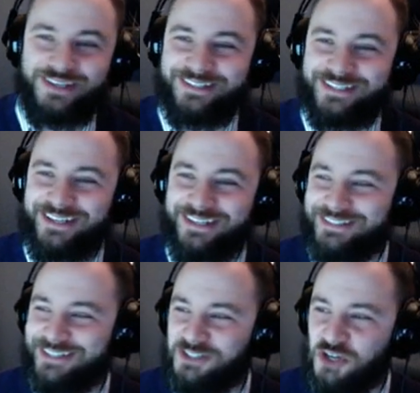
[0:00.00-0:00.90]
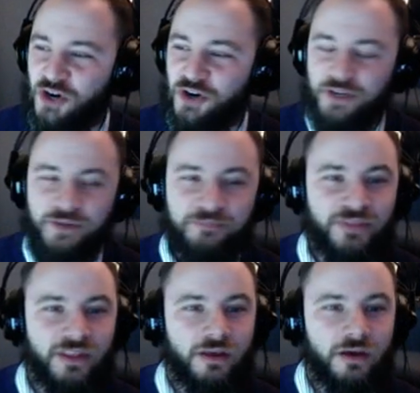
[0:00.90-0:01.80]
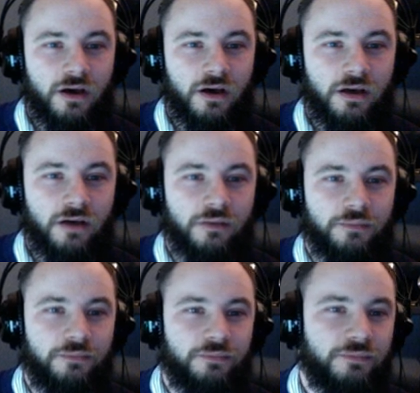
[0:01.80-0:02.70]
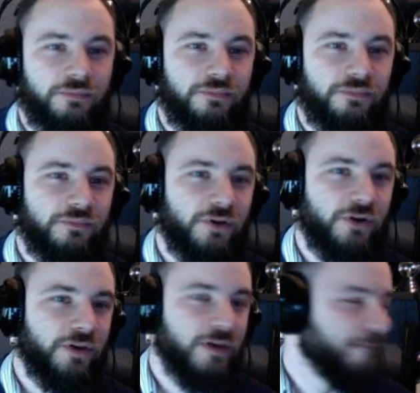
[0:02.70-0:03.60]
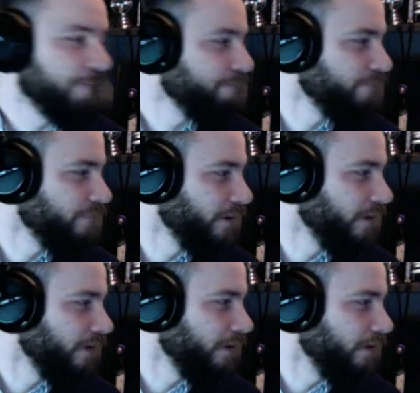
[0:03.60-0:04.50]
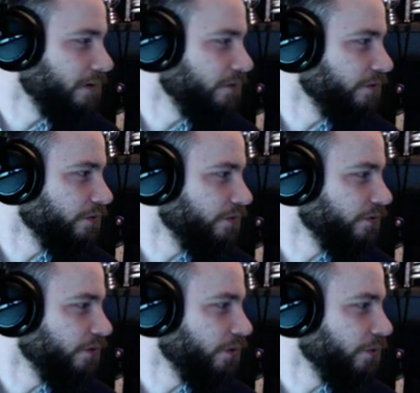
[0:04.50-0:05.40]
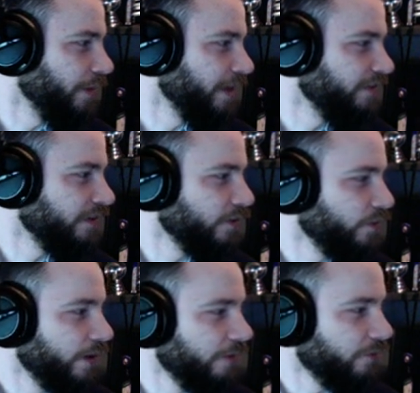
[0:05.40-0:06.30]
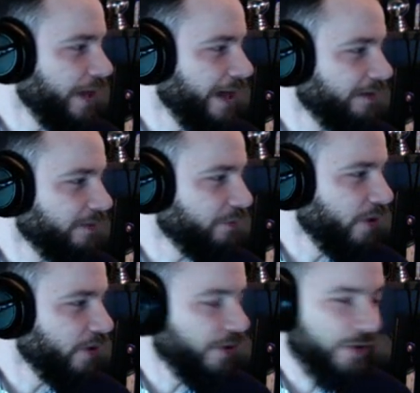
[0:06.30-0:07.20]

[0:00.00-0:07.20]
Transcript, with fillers: in such a hurry. Um, okay. So basically, we have React Apollo.